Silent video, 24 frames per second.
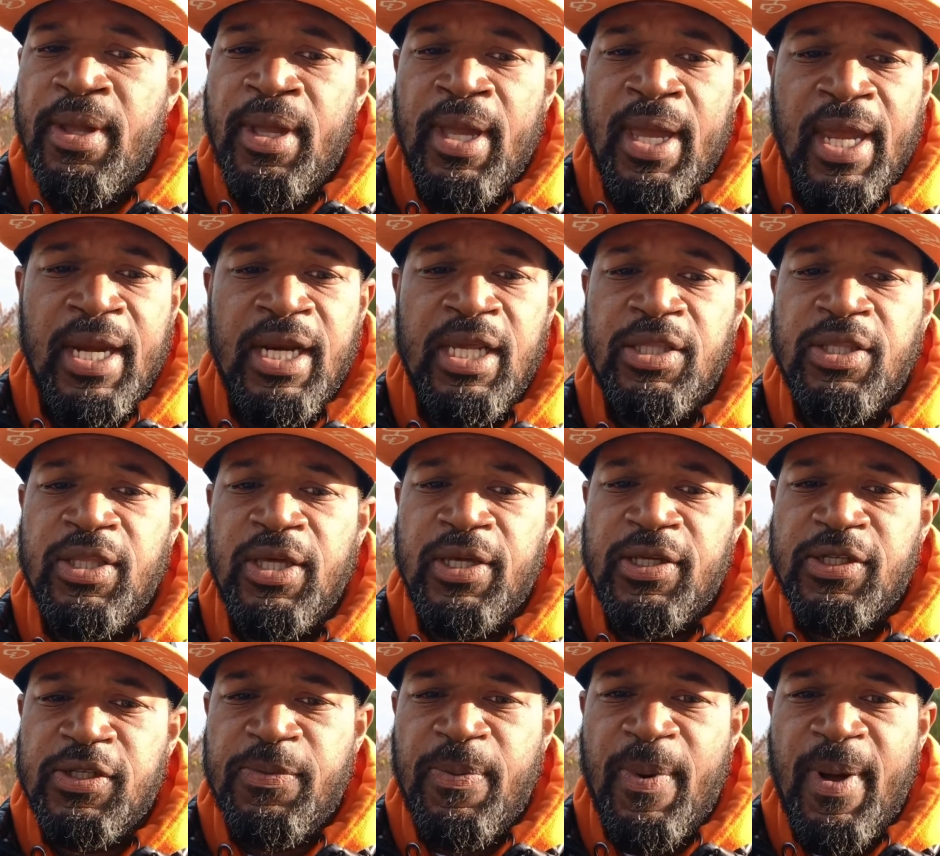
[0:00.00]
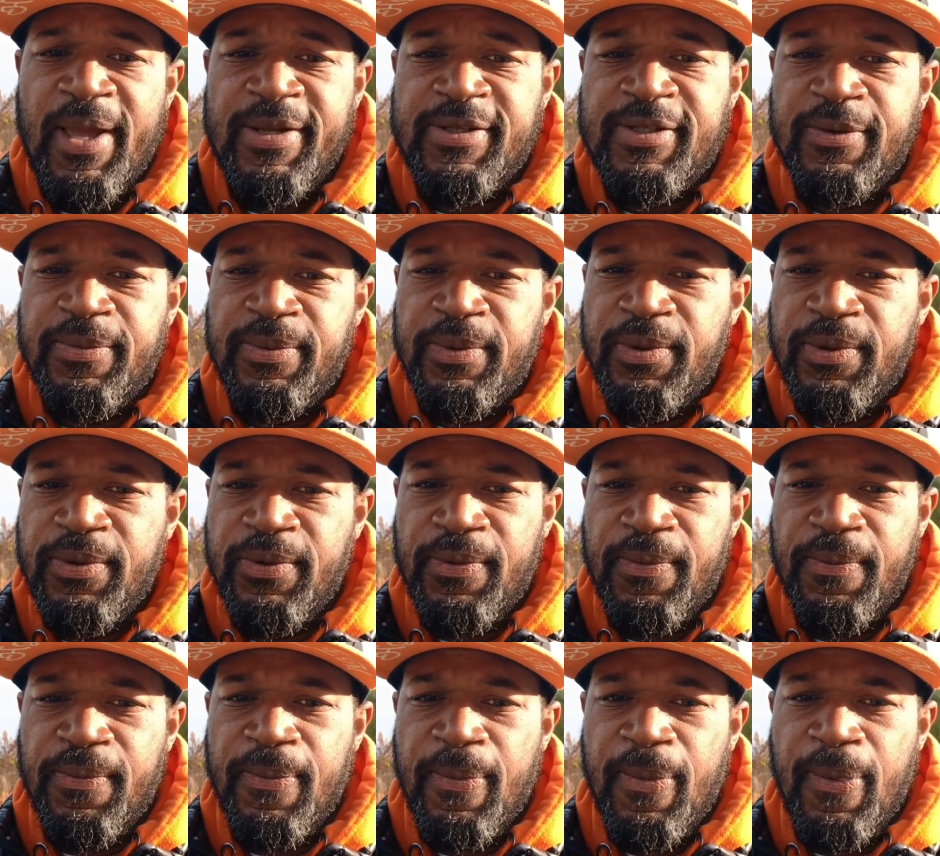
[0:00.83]
Anything is possible.
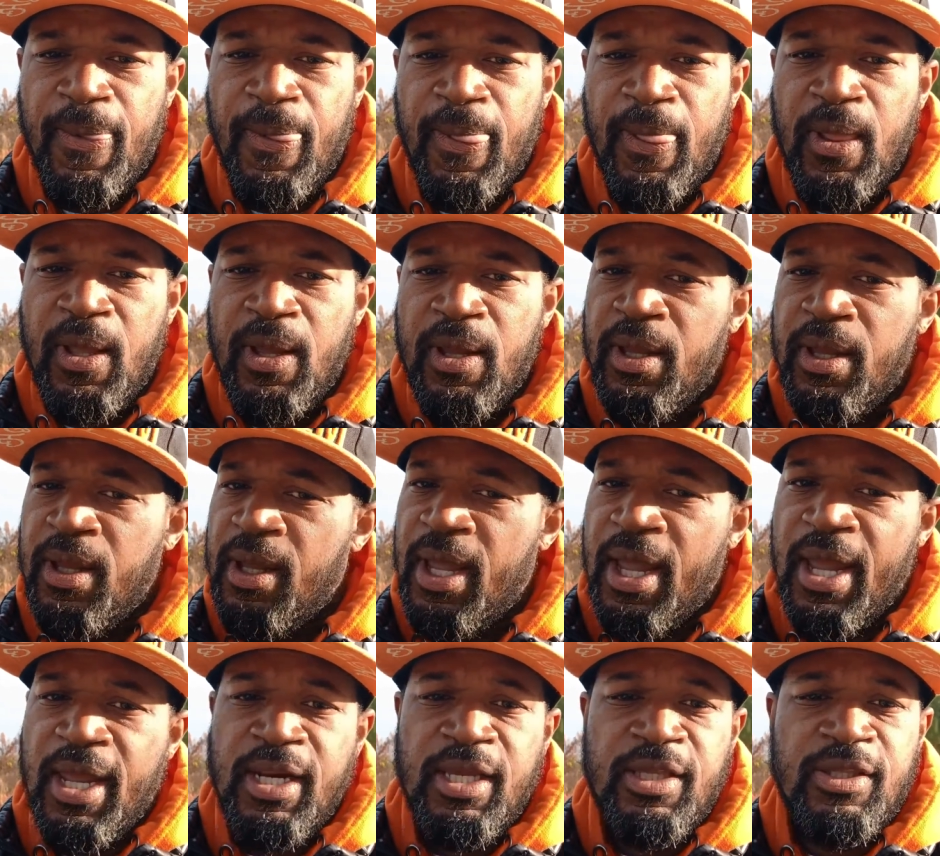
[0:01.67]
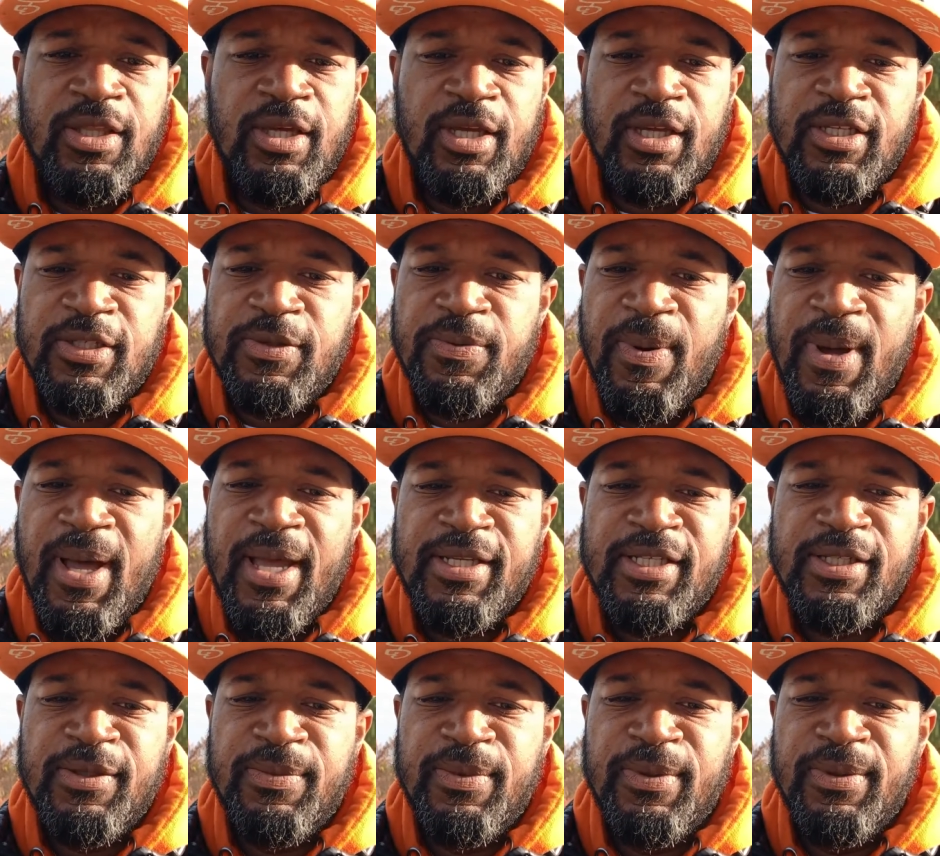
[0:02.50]
Anything is
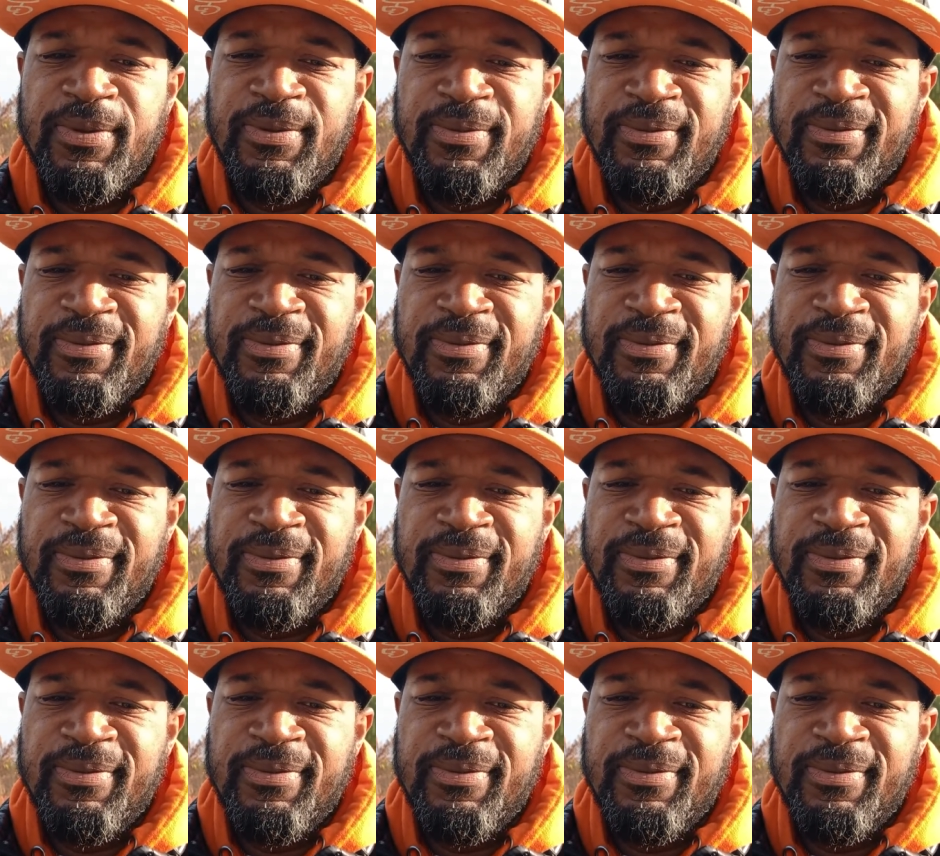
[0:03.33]
possible.